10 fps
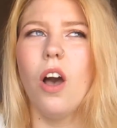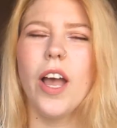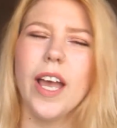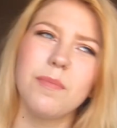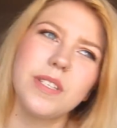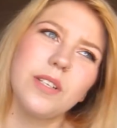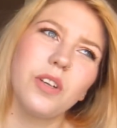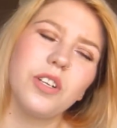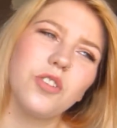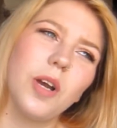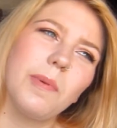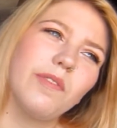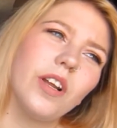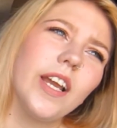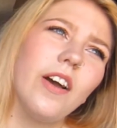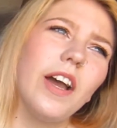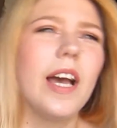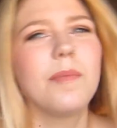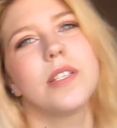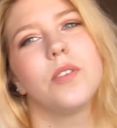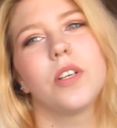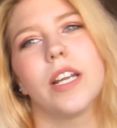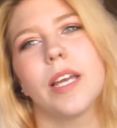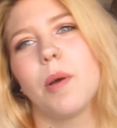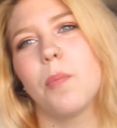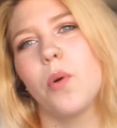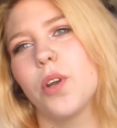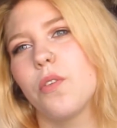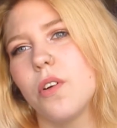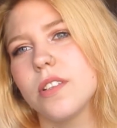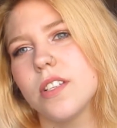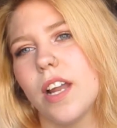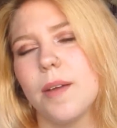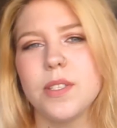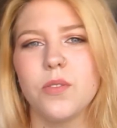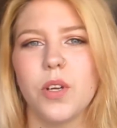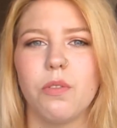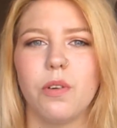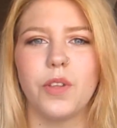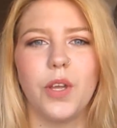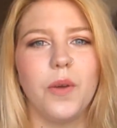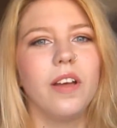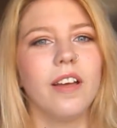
I am still going to try to be funny, I am still going to get my point across, and I am still going to review